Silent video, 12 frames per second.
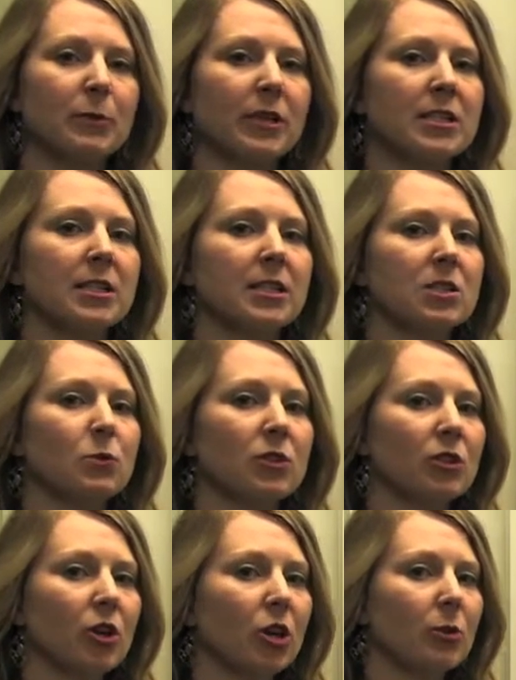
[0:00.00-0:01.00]
basics
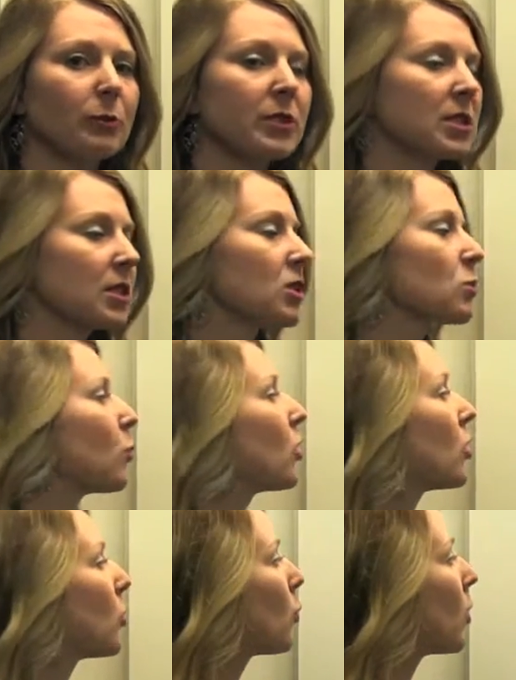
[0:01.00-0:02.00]
with our Business
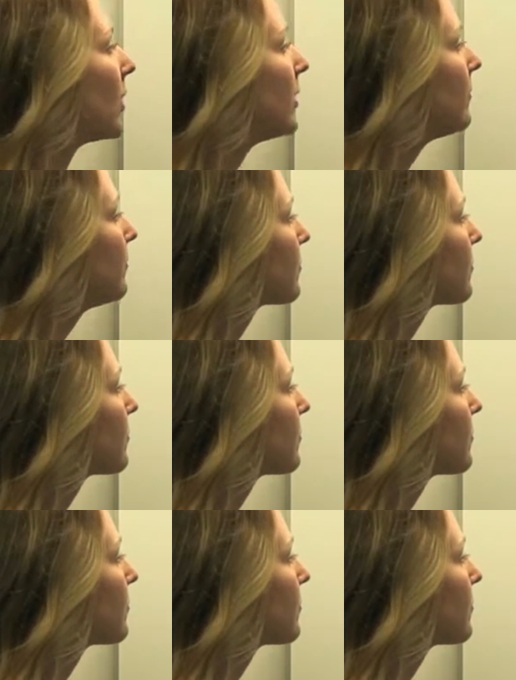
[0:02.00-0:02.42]
101.